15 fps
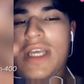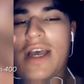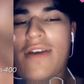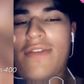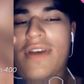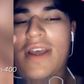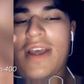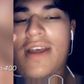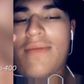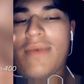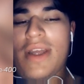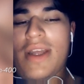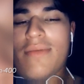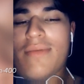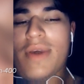Alpha M,
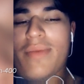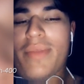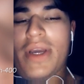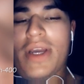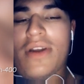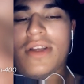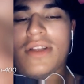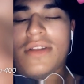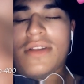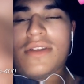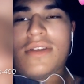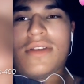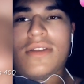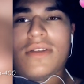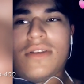and my
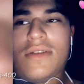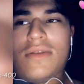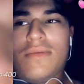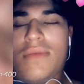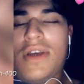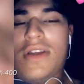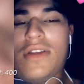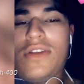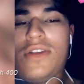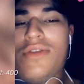parents, but you the